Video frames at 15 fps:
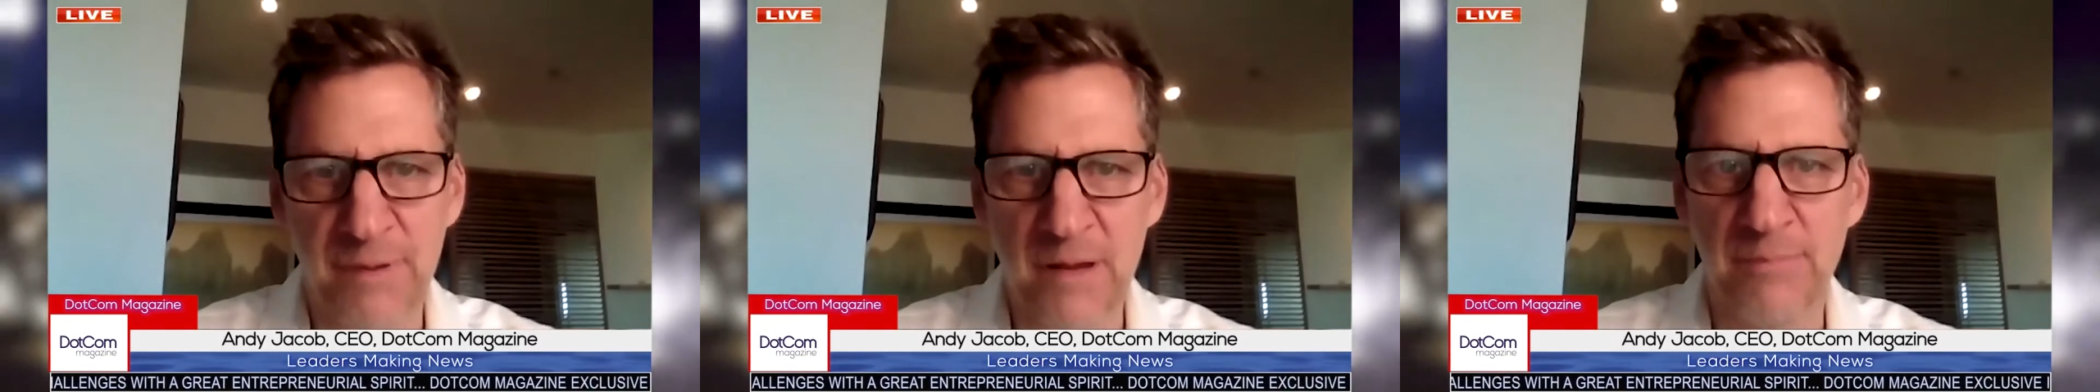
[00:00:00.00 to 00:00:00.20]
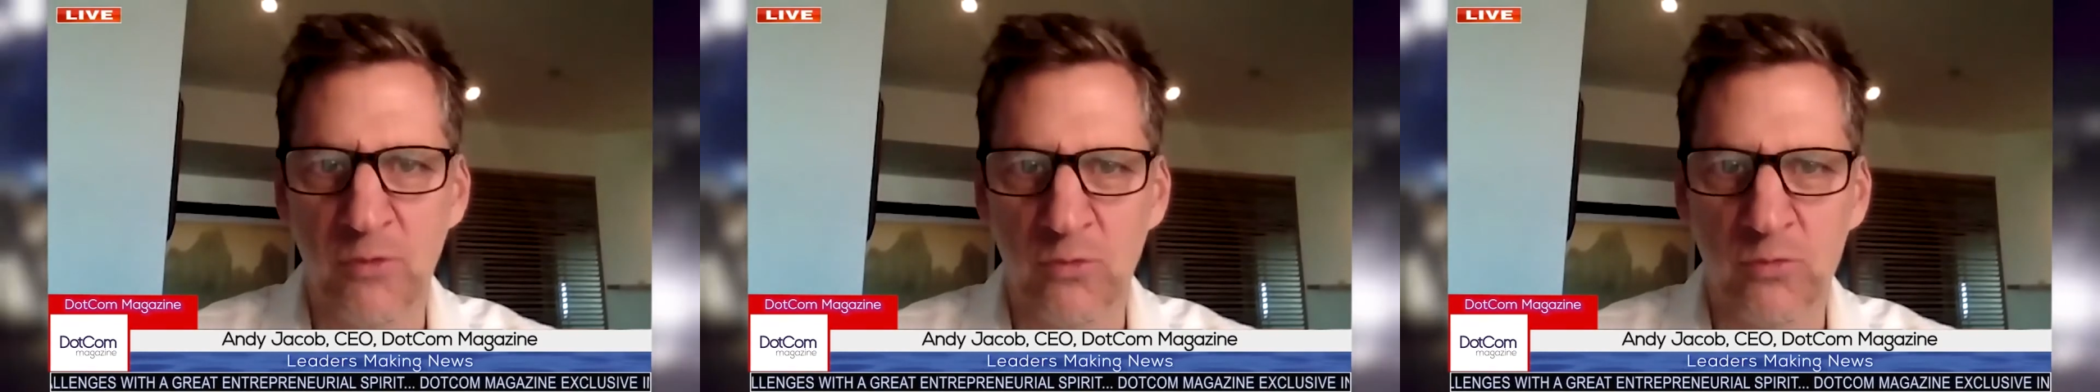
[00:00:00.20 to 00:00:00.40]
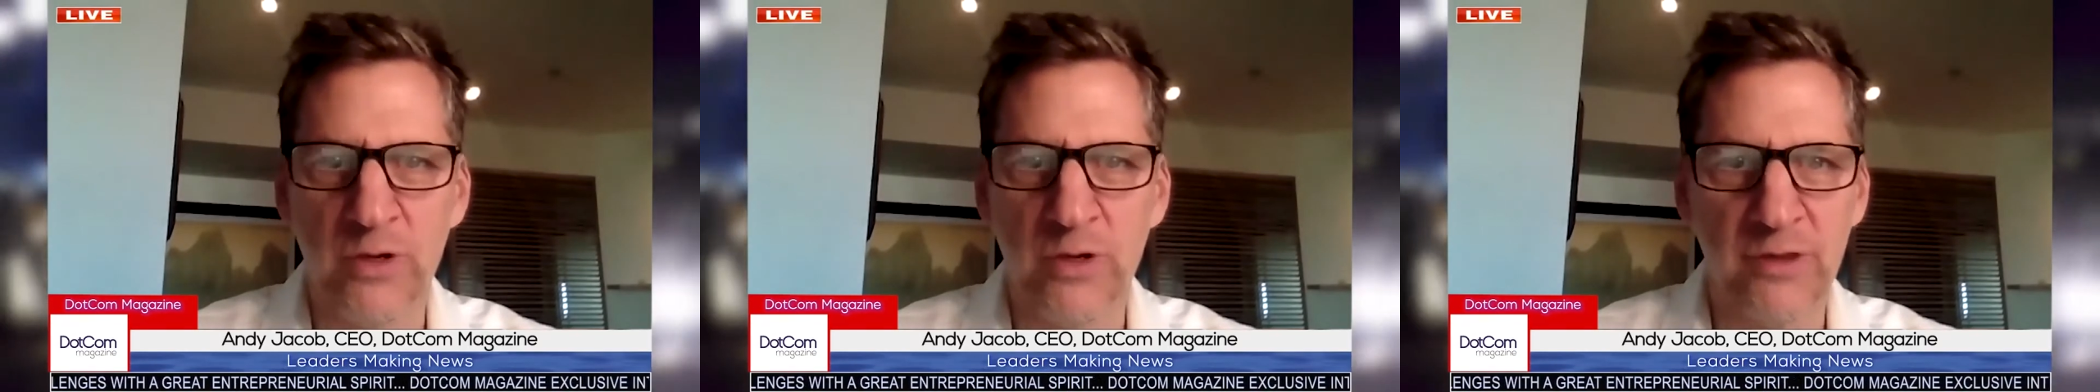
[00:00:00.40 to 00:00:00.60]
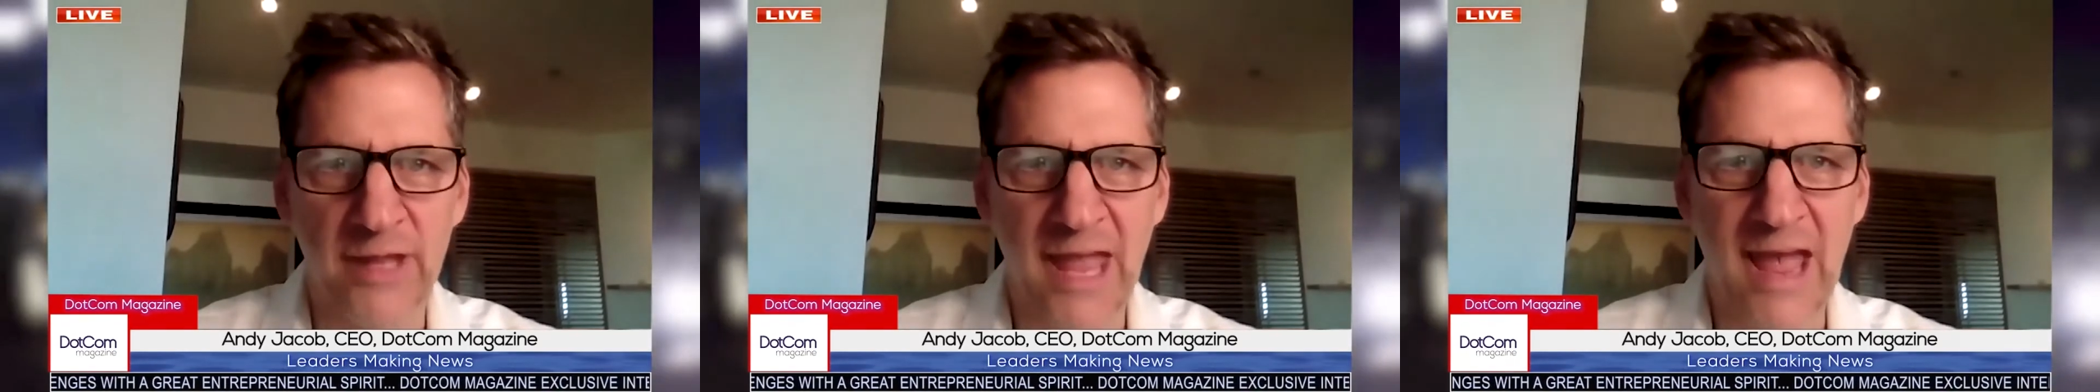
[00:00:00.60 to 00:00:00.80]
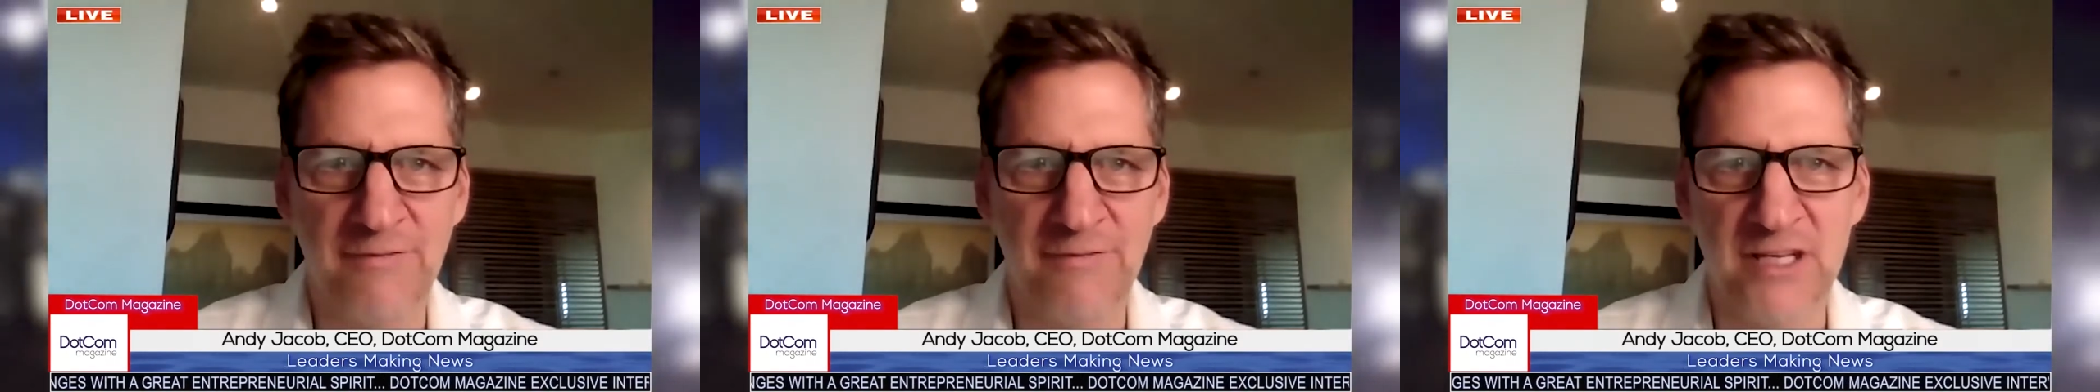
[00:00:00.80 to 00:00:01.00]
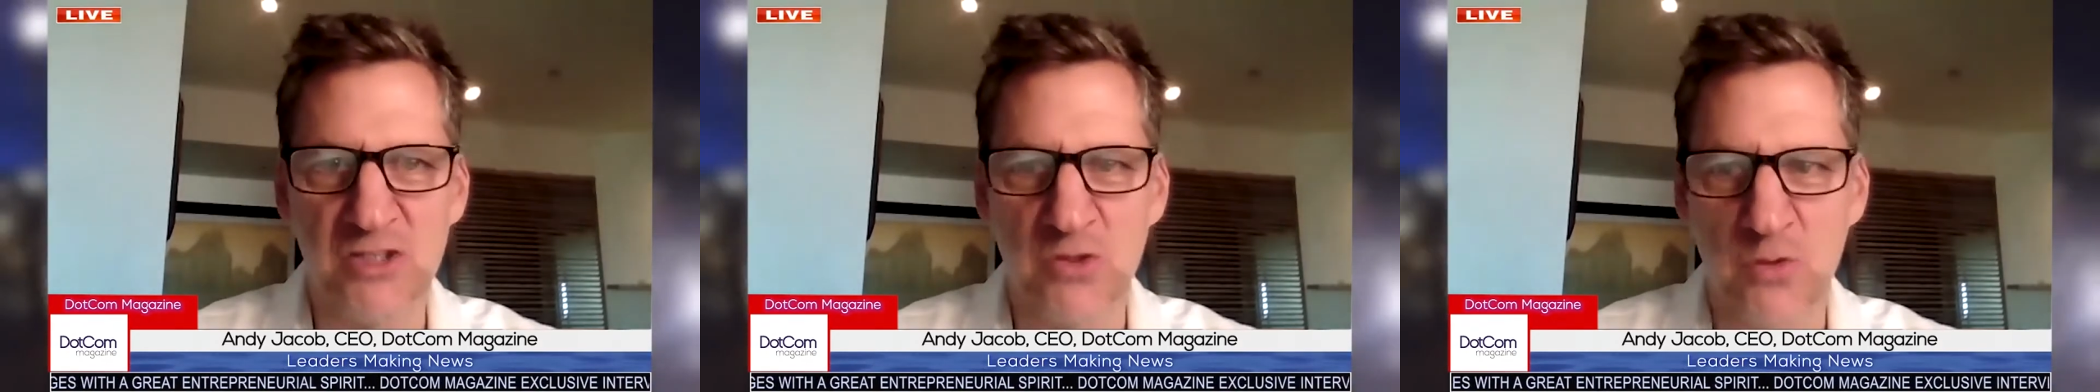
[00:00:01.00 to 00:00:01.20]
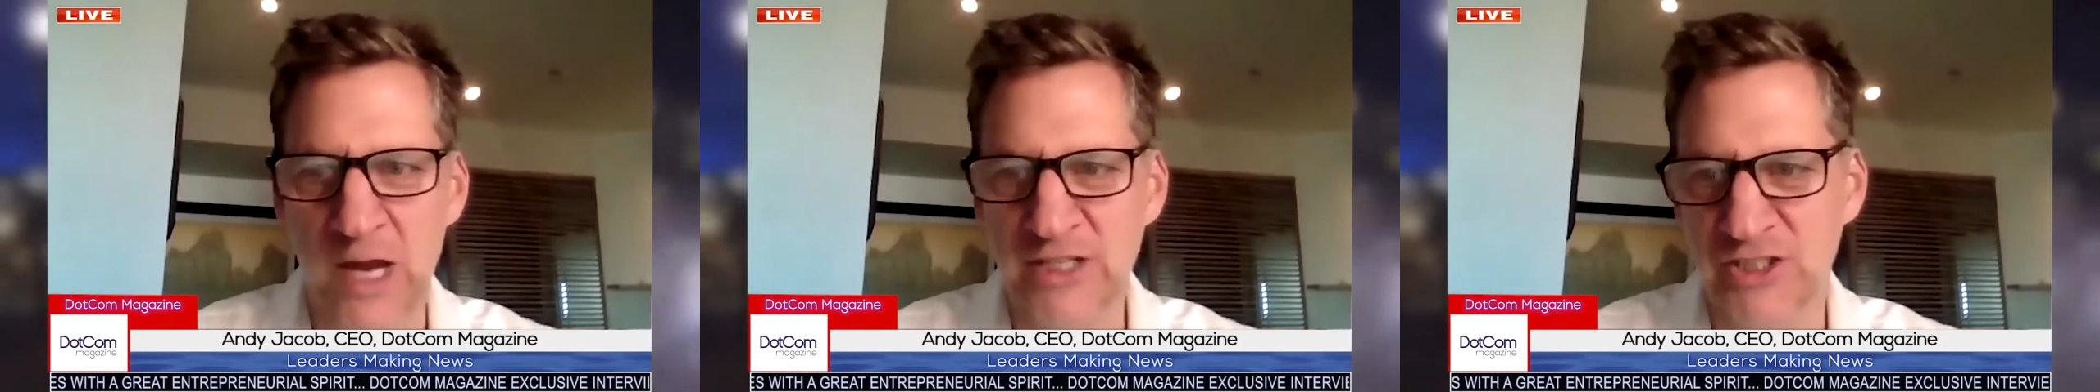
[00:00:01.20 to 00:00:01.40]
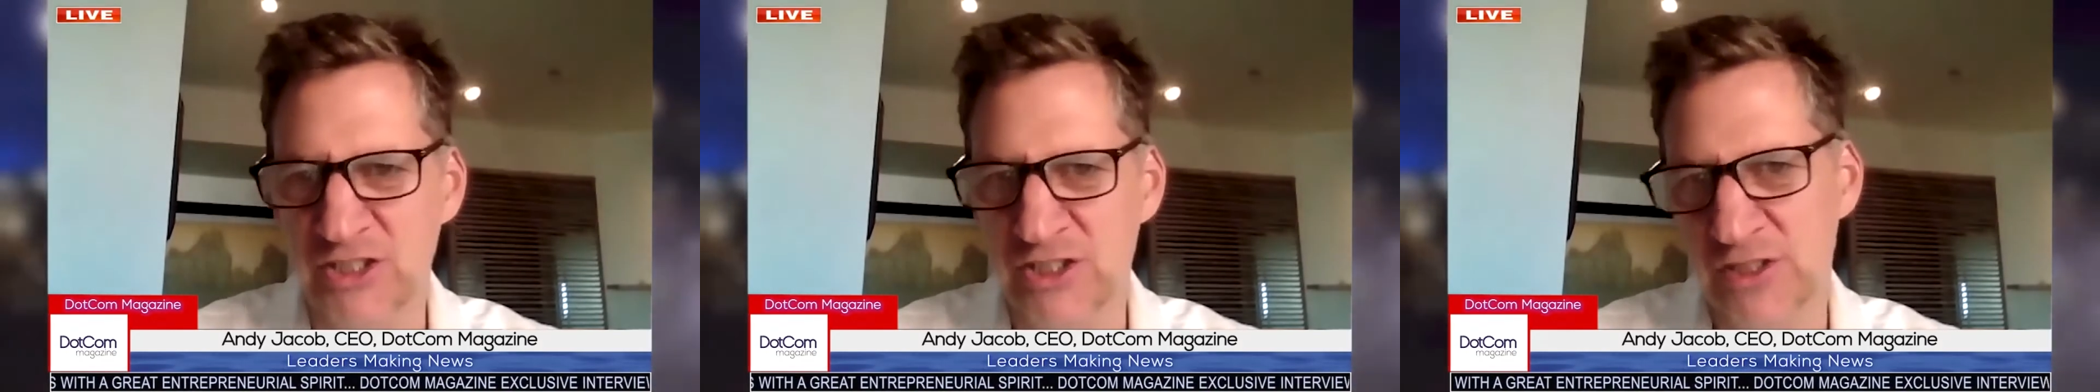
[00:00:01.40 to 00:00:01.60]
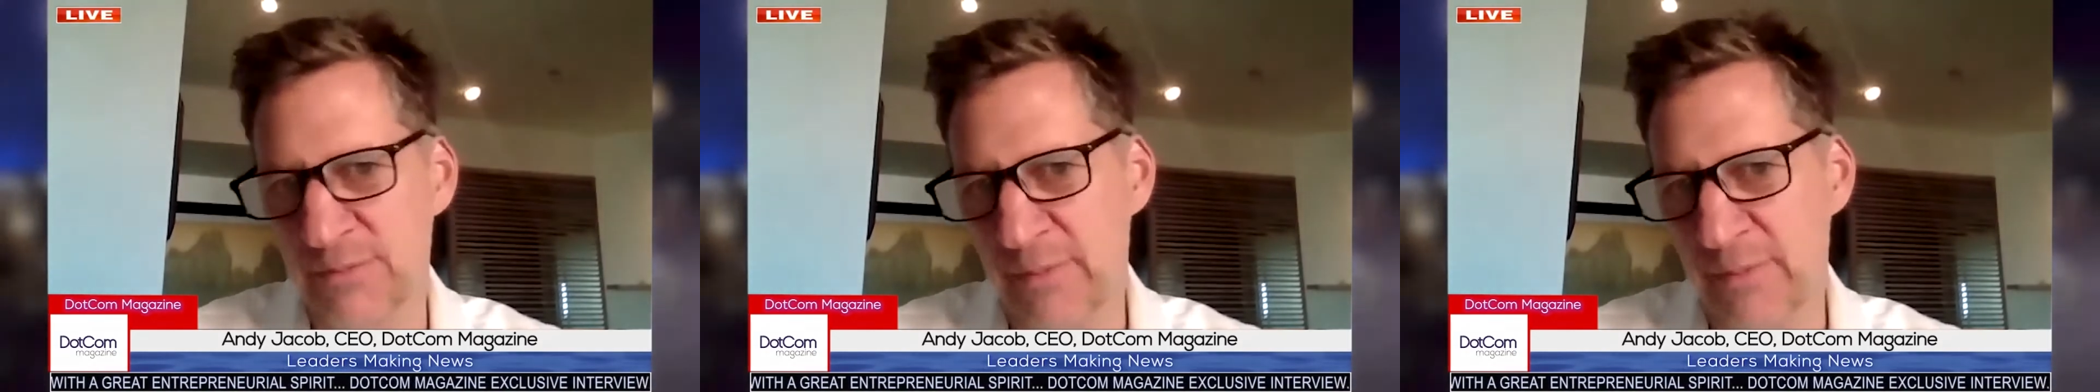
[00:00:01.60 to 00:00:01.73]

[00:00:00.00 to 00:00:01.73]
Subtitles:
people really have these questions,